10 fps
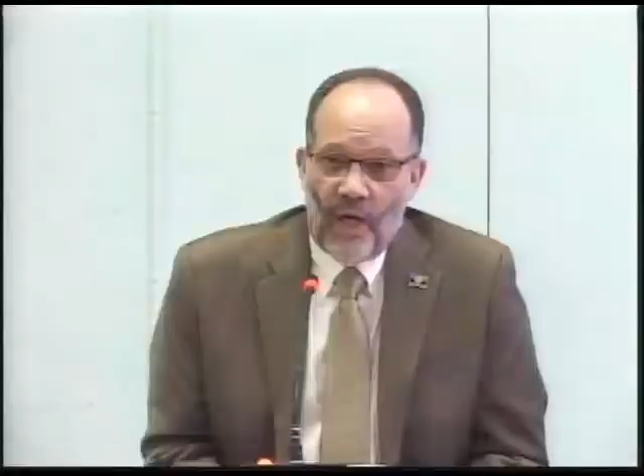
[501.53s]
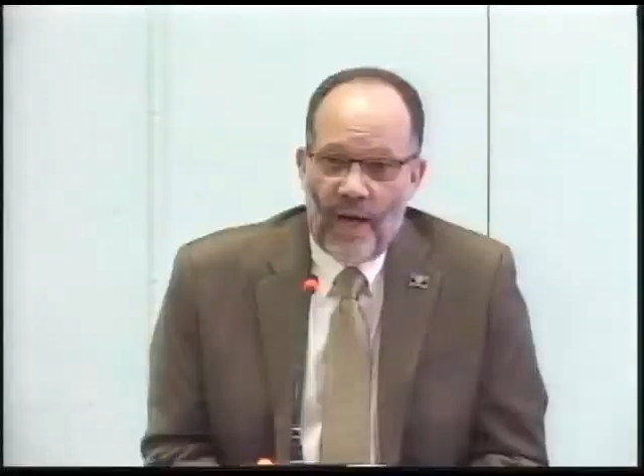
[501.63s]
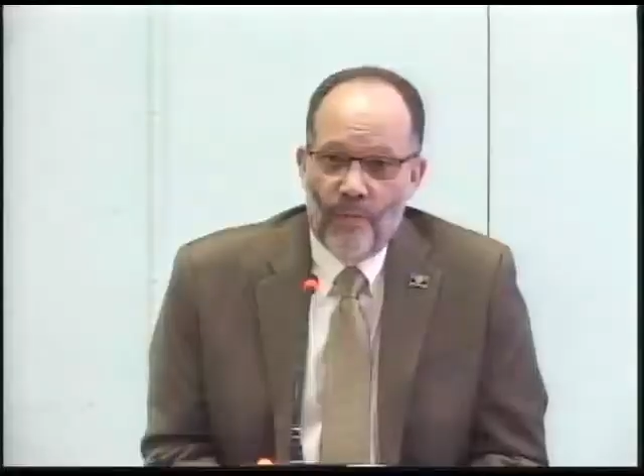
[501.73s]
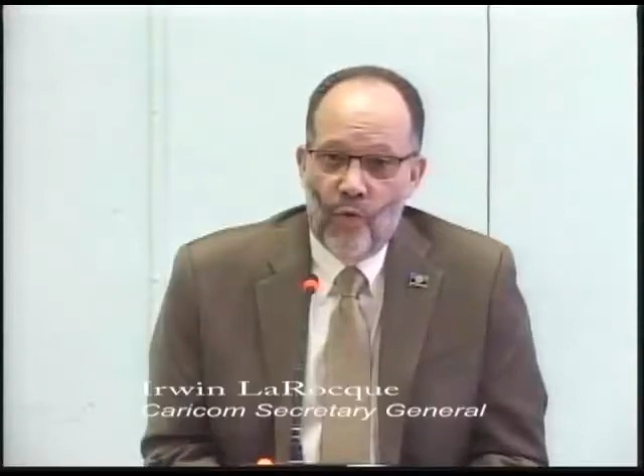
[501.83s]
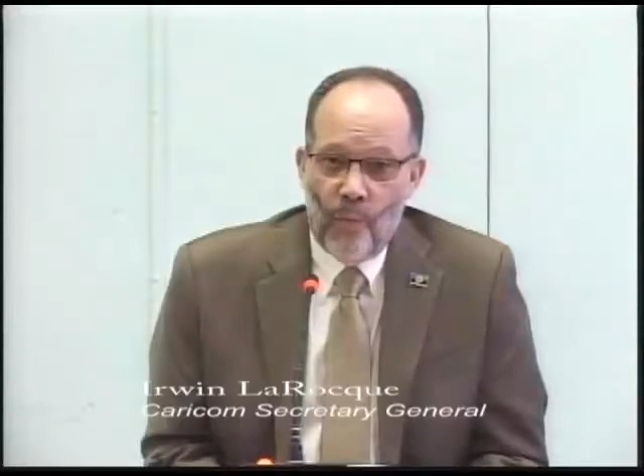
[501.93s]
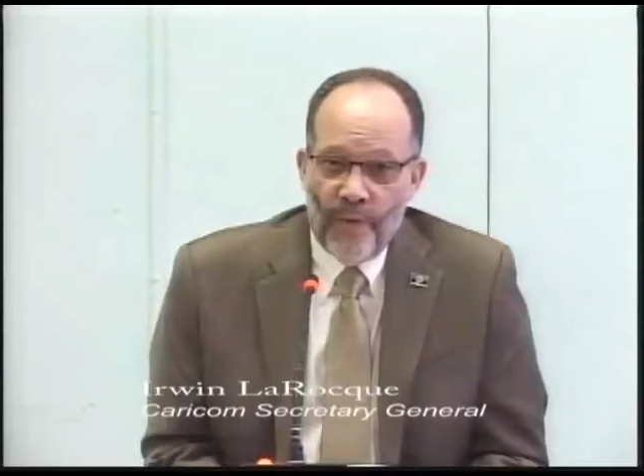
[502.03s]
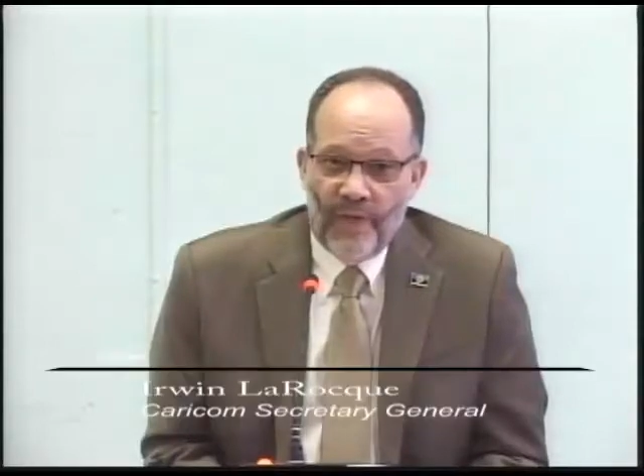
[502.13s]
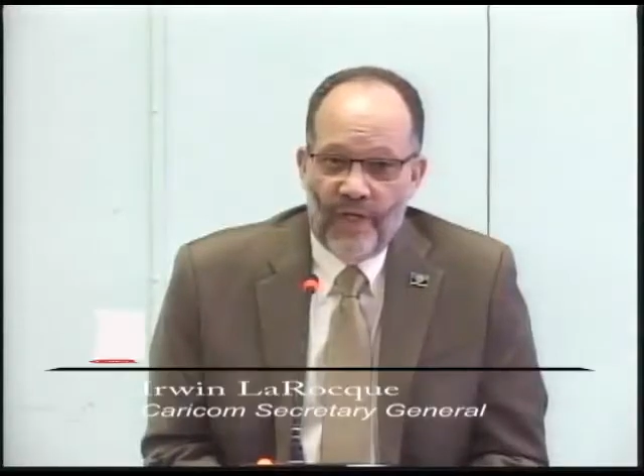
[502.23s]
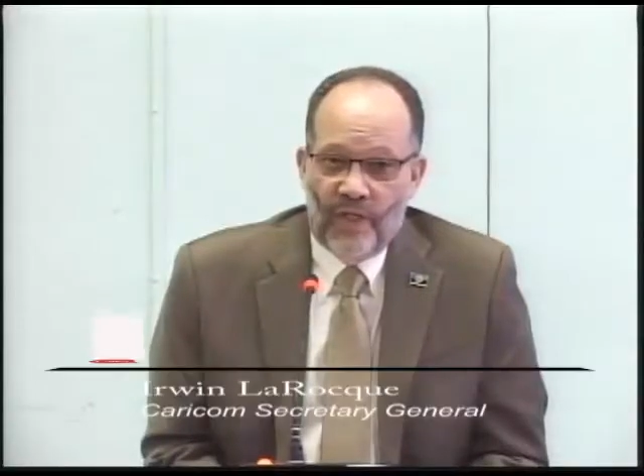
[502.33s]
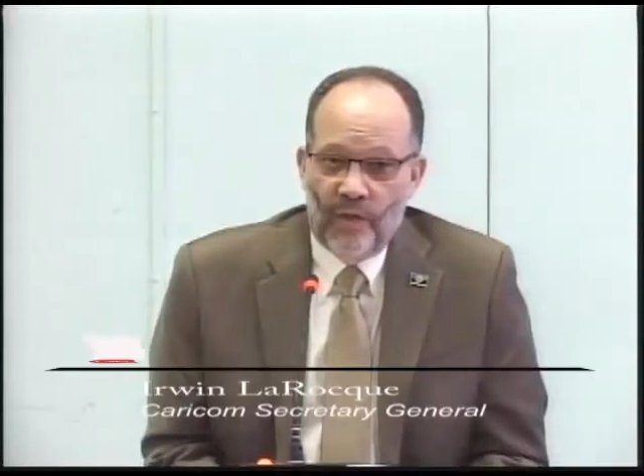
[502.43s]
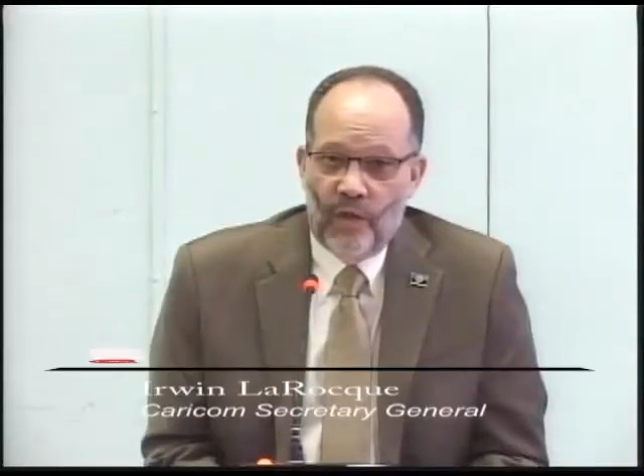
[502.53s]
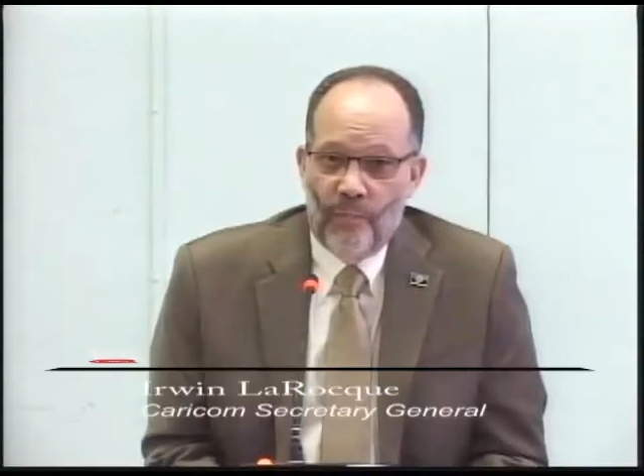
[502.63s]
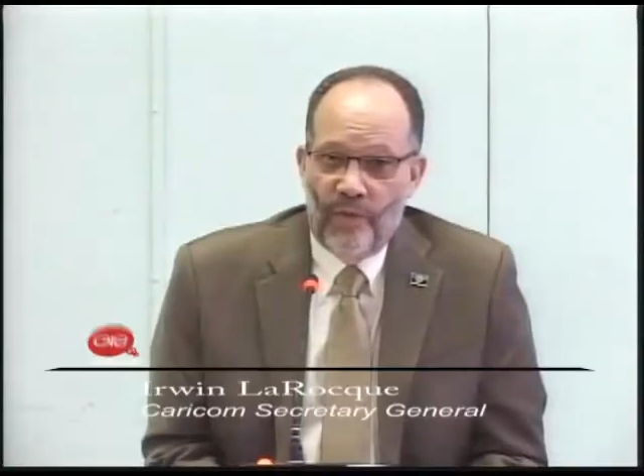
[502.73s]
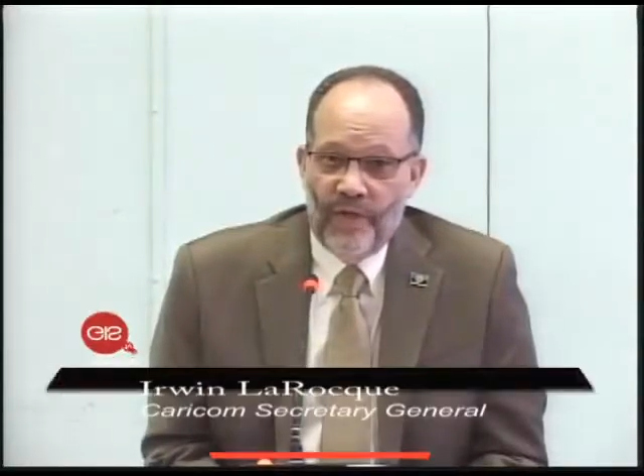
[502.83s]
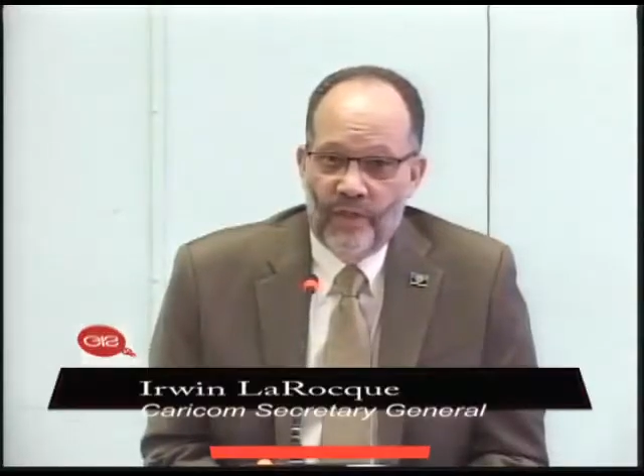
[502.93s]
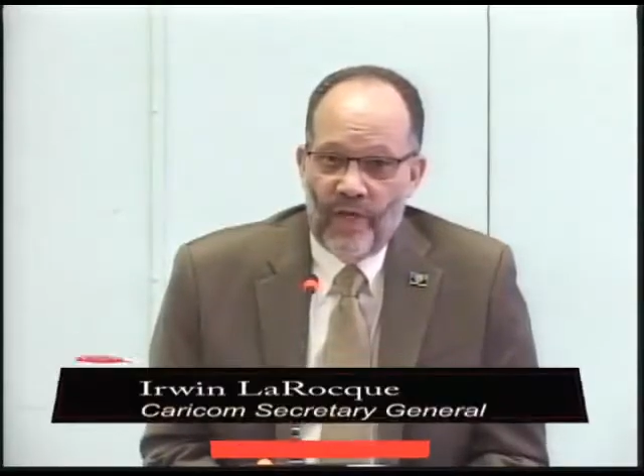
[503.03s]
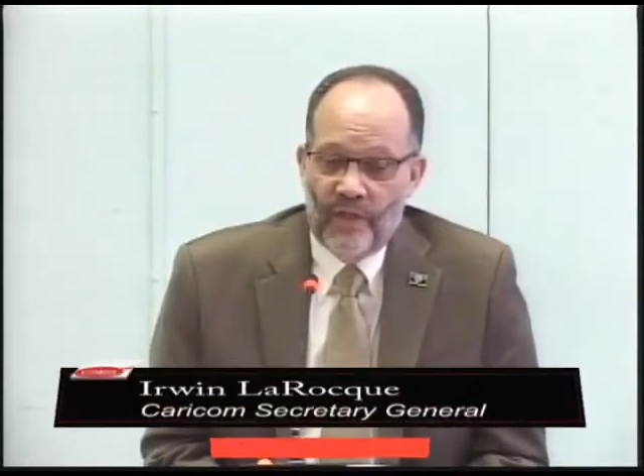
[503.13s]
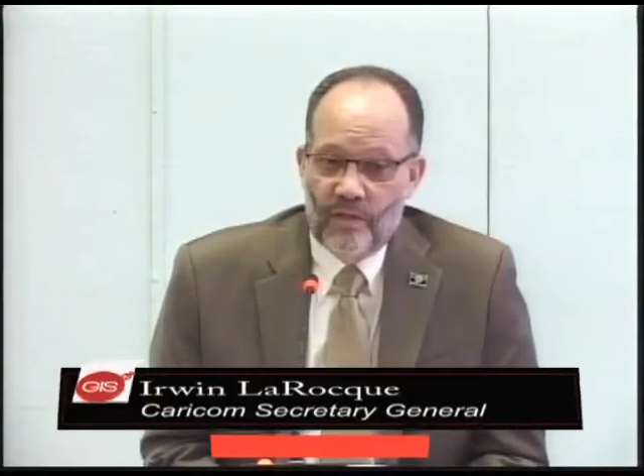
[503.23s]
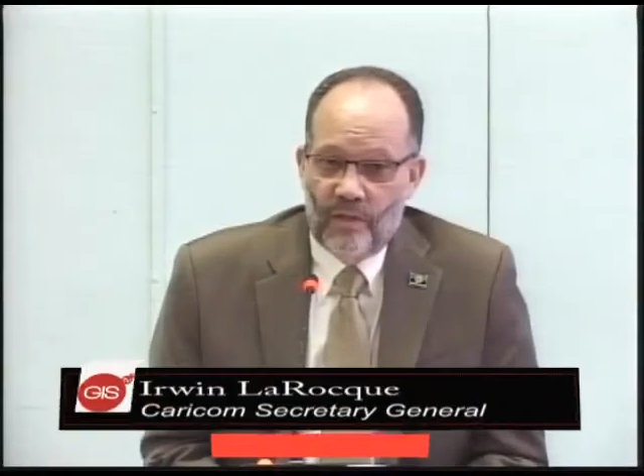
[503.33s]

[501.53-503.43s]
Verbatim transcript: I'm hoping that they can complete that,